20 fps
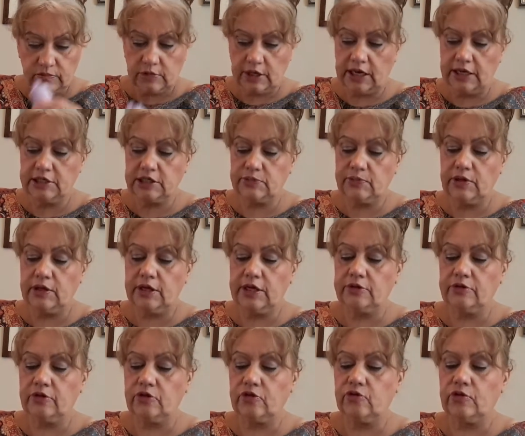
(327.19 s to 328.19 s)
Can't smell
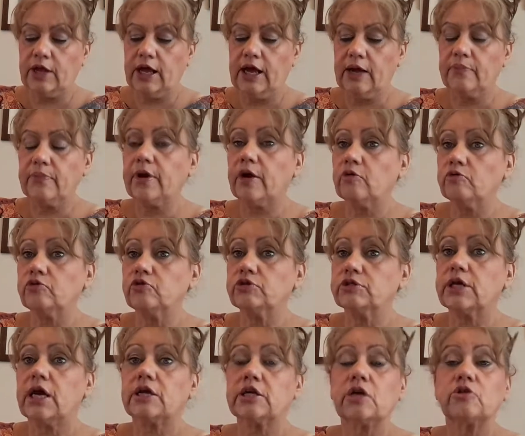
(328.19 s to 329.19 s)
anything through that, but I'll use
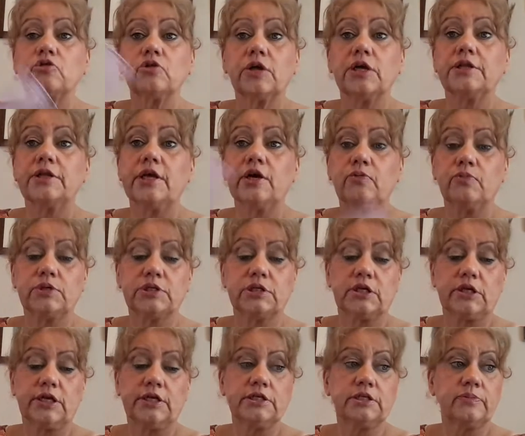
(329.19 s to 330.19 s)
that because I do like the Elmas
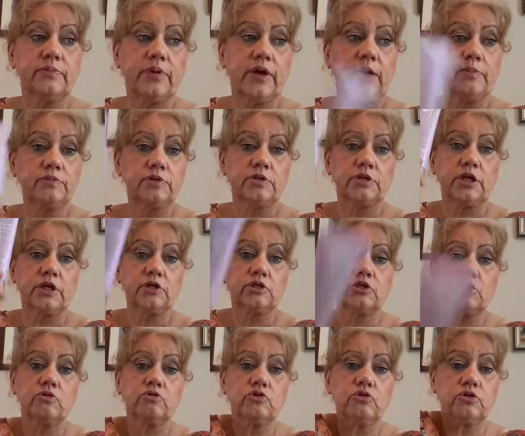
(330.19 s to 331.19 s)
cleansing balms and things,
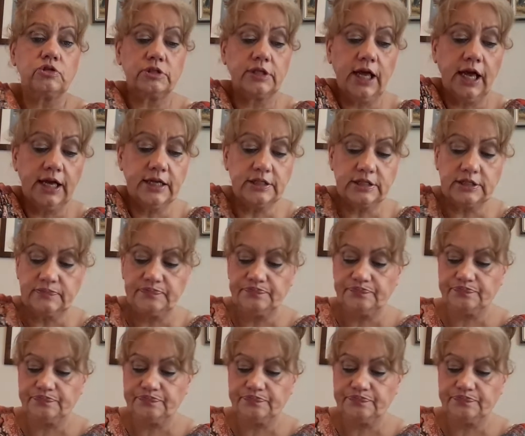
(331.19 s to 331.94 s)
so I'll use that.